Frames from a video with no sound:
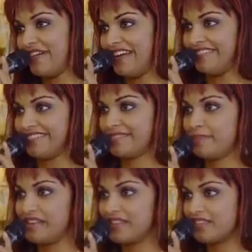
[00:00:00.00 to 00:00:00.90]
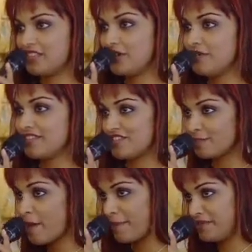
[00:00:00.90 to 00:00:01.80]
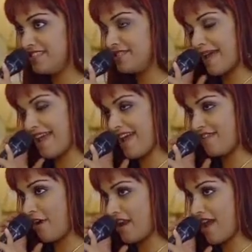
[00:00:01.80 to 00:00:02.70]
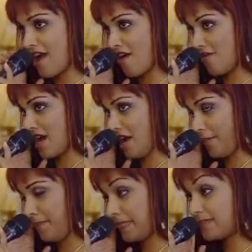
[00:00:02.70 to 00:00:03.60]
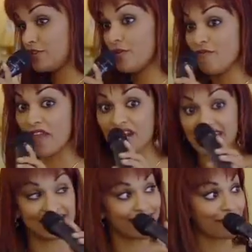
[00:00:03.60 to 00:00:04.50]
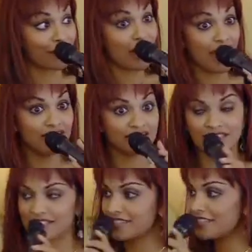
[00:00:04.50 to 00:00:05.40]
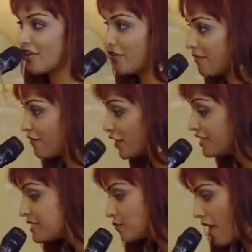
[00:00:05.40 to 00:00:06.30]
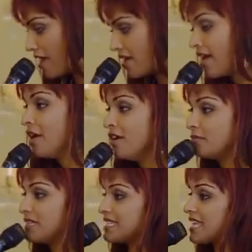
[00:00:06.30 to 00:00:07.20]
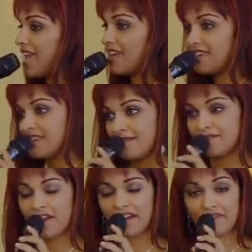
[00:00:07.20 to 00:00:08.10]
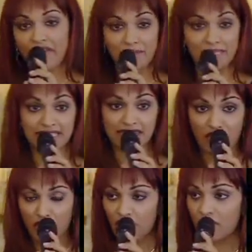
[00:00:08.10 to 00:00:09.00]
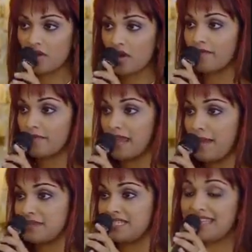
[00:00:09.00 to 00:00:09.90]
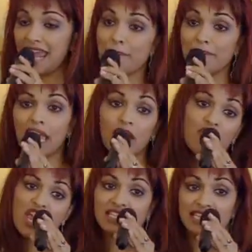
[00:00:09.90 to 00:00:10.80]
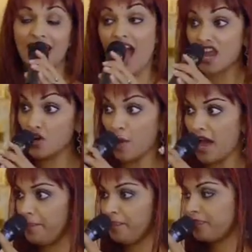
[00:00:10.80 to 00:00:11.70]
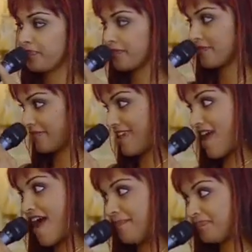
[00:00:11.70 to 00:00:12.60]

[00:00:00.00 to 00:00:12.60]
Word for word: idols, but the two that just popped into my head right now, um, two very different idols. So the first one was a very famous singer named Dame Kiri Te Kanawa. Yeah.